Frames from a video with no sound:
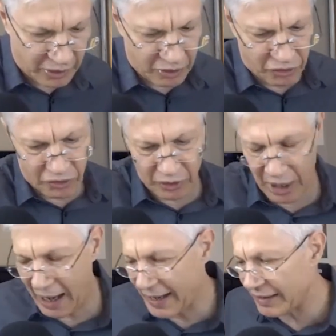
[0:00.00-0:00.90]
is
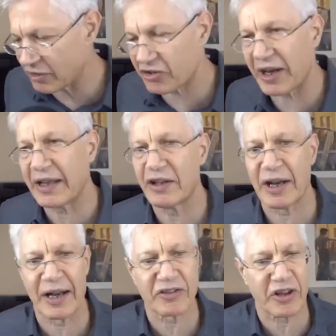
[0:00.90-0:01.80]
high today in the
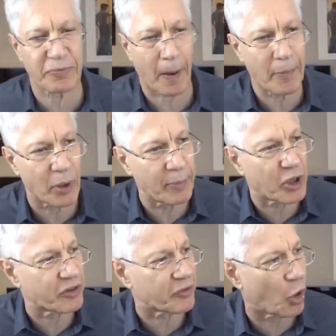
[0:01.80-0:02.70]
United States primarily
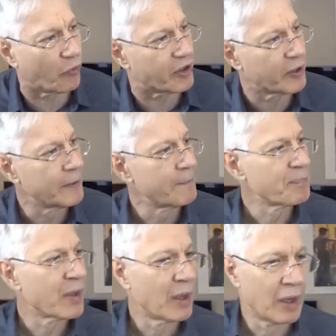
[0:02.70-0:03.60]
because of COVID.
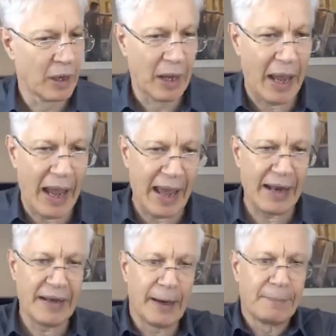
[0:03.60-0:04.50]

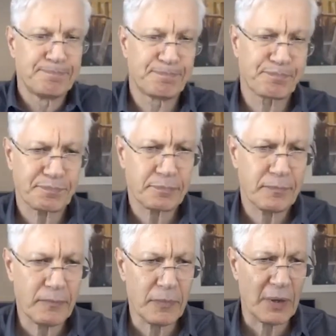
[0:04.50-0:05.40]
And uh,
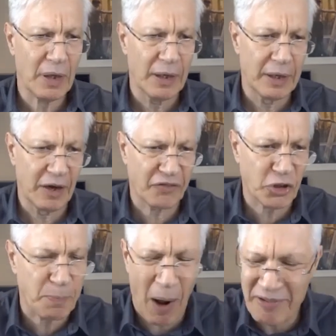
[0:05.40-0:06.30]
of
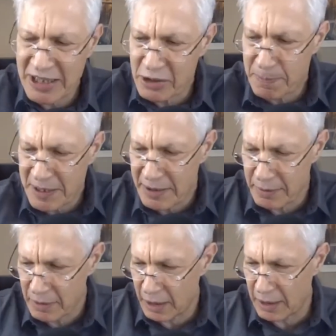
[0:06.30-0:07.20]
course, poverty has
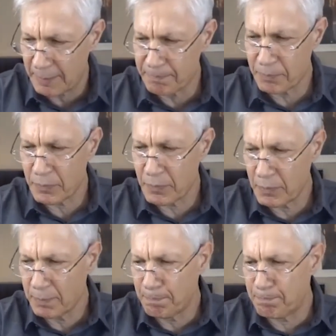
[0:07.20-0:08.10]
been um,
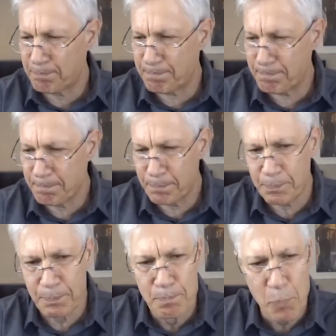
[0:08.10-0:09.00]

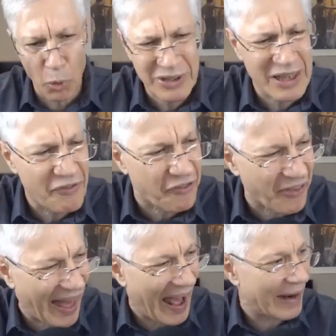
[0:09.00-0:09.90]
mostly
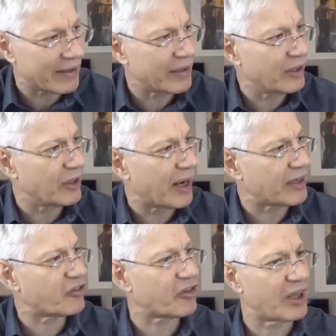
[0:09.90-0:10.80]
flat in the
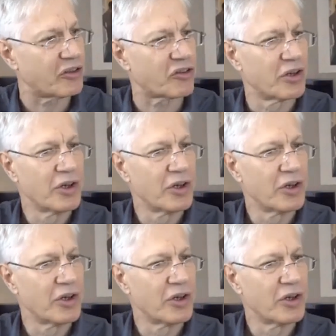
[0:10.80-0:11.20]
United States